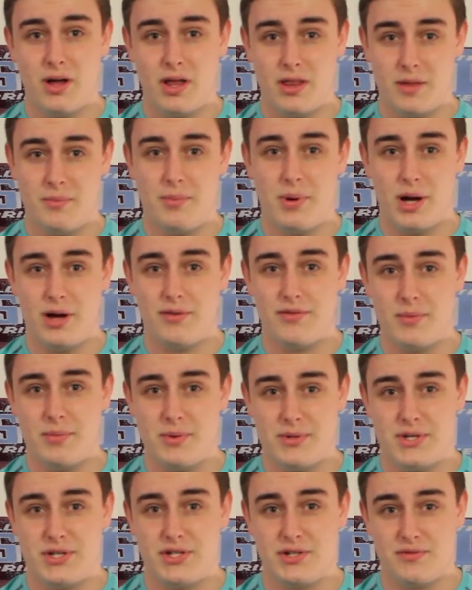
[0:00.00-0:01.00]
the perfect
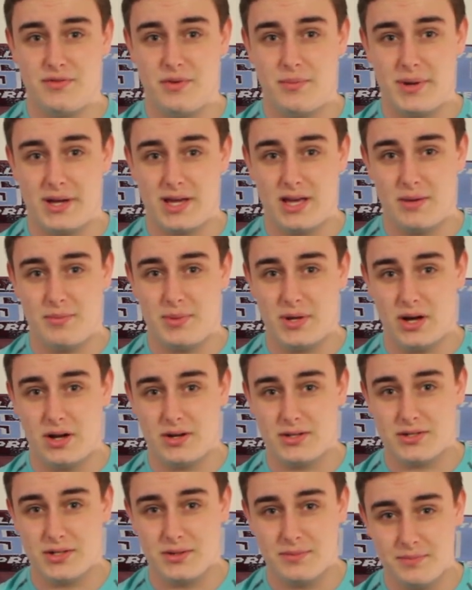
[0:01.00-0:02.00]
position for
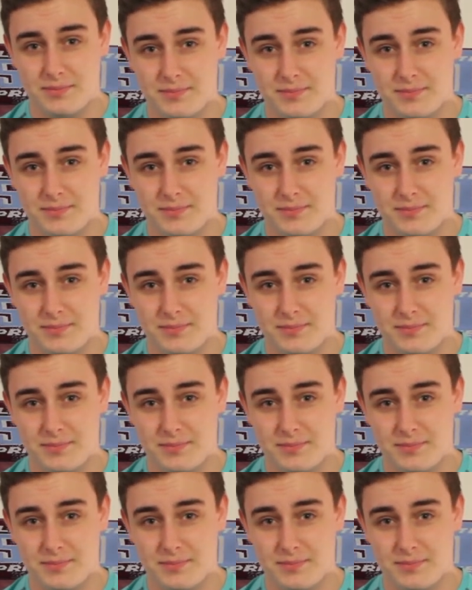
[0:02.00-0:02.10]
Bjarnason.